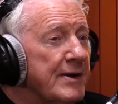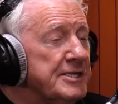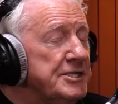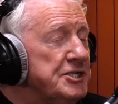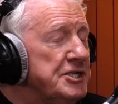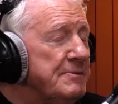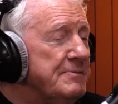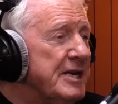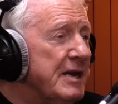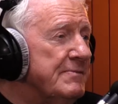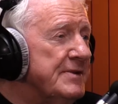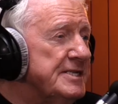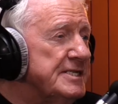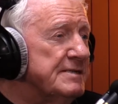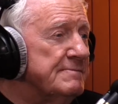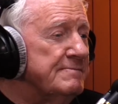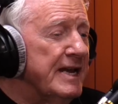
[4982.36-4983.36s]
back to Jim
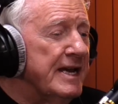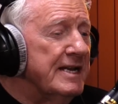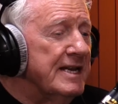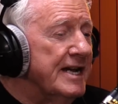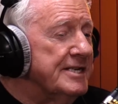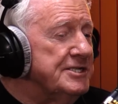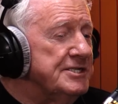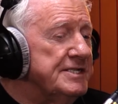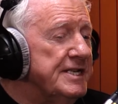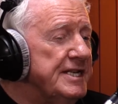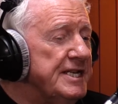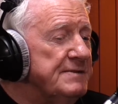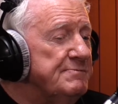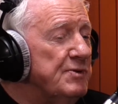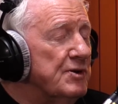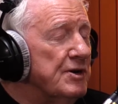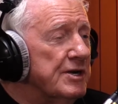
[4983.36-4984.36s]
Gibbonson's blink ledgers in
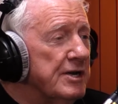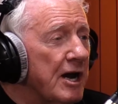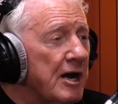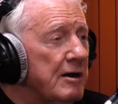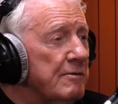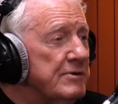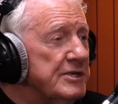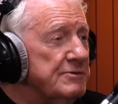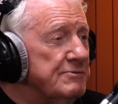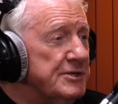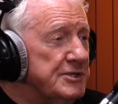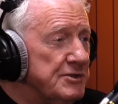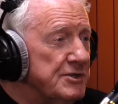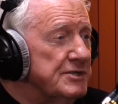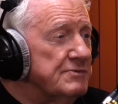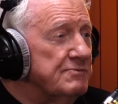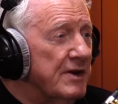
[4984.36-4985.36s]
his book Carp,
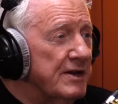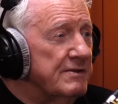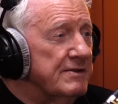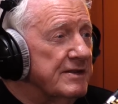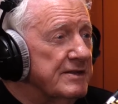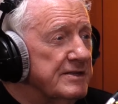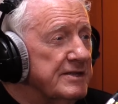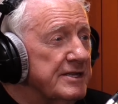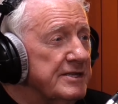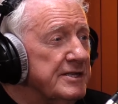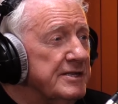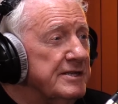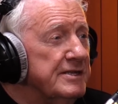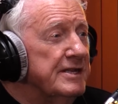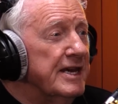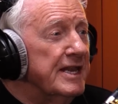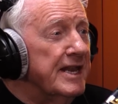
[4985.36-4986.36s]
which was
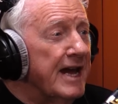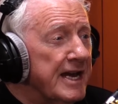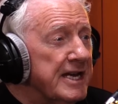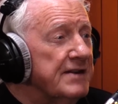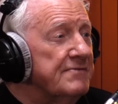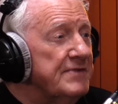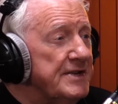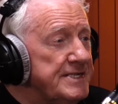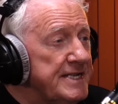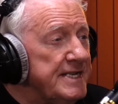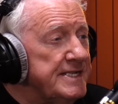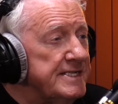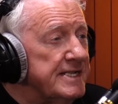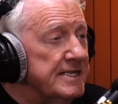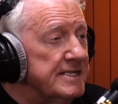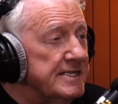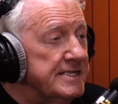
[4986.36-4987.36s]
the lack of
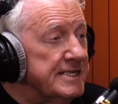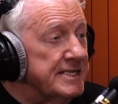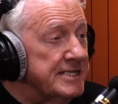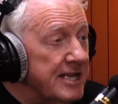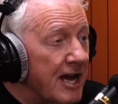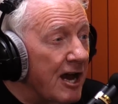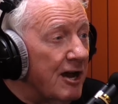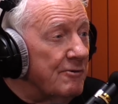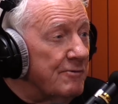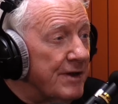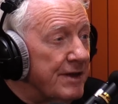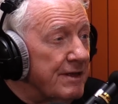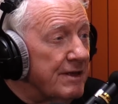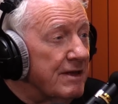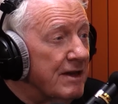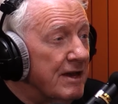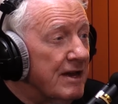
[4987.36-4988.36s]
resistance to start
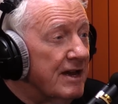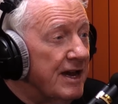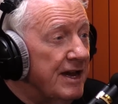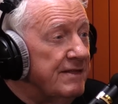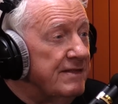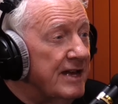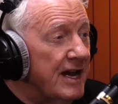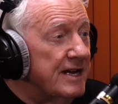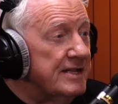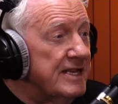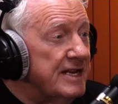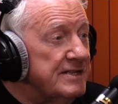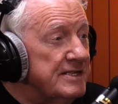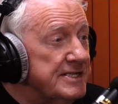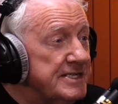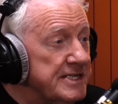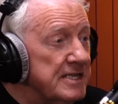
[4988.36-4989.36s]
with in that, and
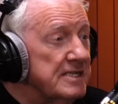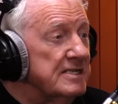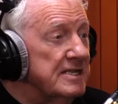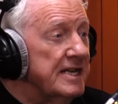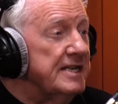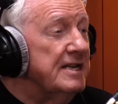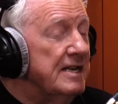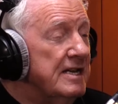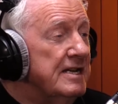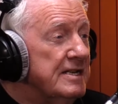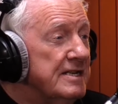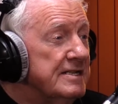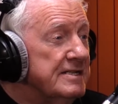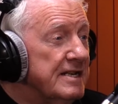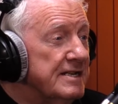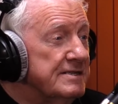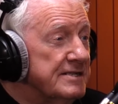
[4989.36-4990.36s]
then suddenly,
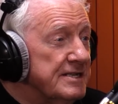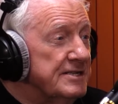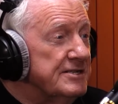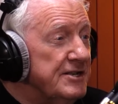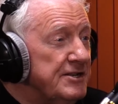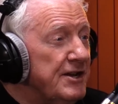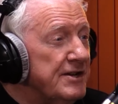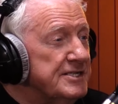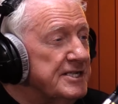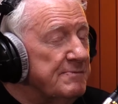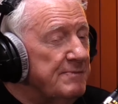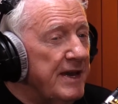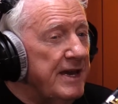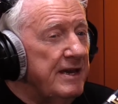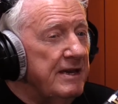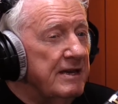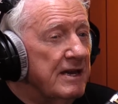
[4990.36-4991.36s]
to
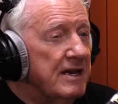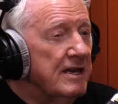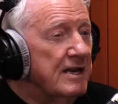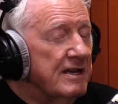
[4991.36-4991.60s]
me,